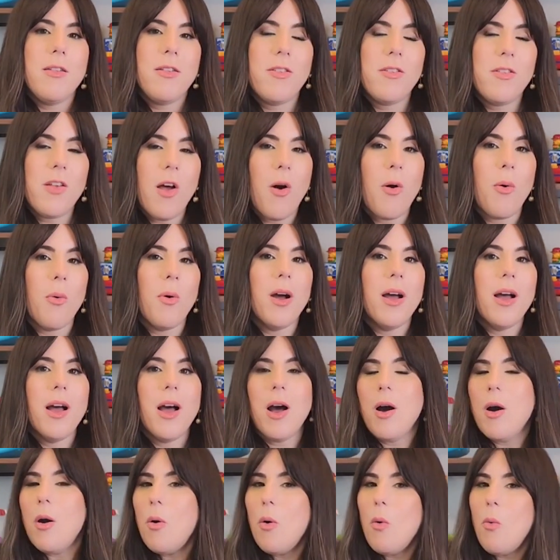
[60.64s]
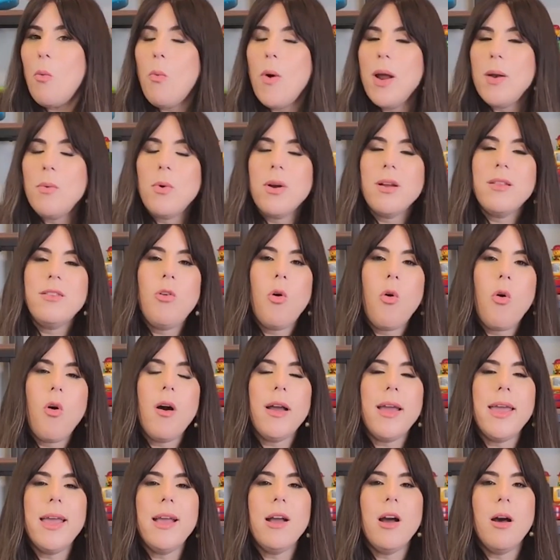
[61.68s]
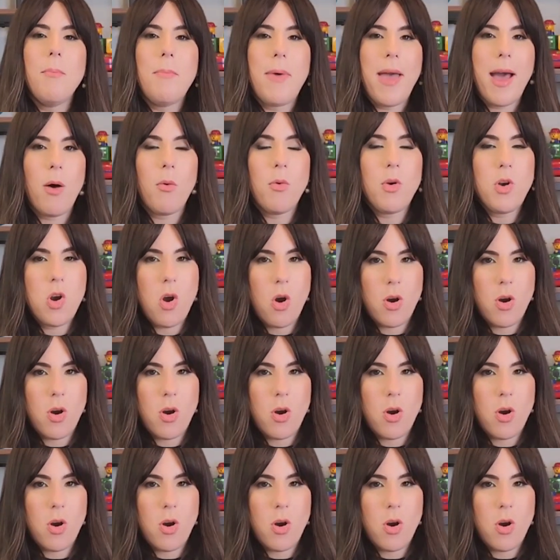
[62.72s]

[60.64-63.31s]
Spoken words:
So, when we're talking about